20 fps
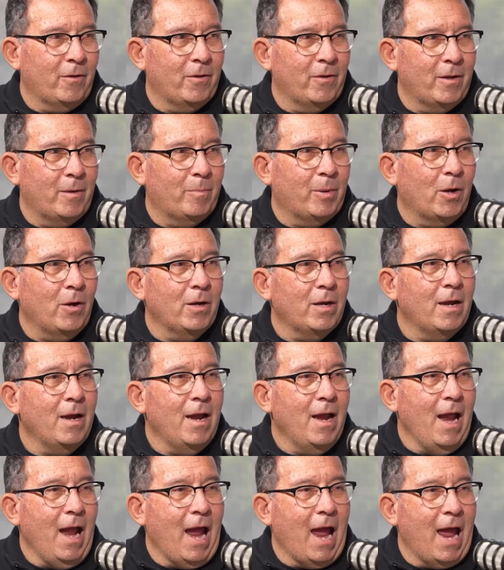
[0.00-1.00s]
the block,
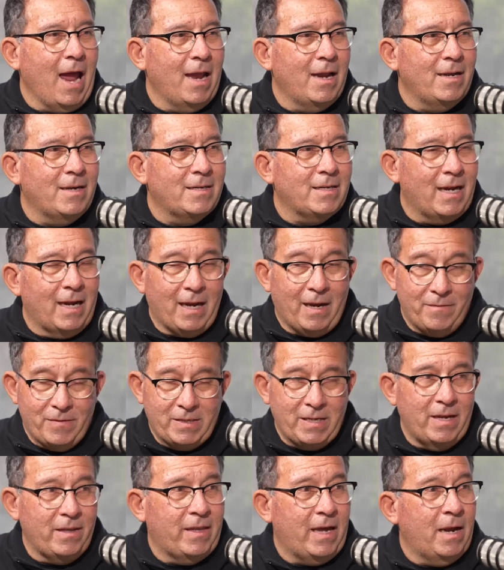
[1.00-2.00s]
and I've
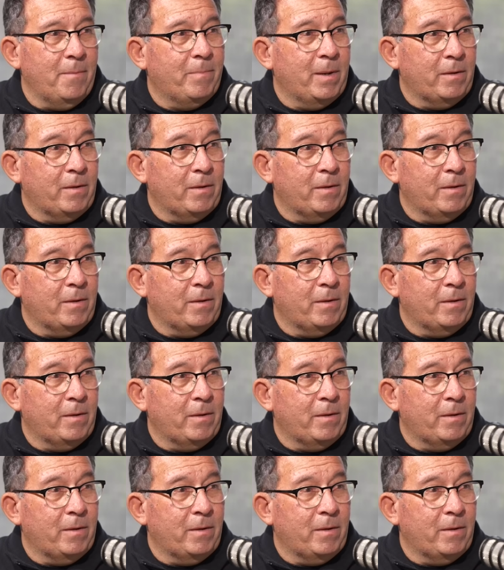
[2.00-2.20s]
said that.